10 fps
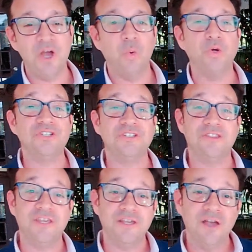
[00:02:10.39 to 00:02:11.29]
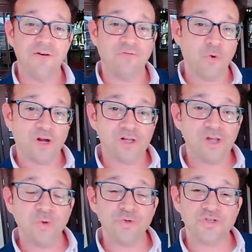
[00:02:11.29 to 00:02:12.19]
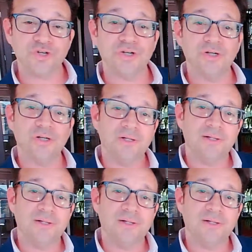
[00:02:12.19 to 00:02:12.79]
which is the foreclosure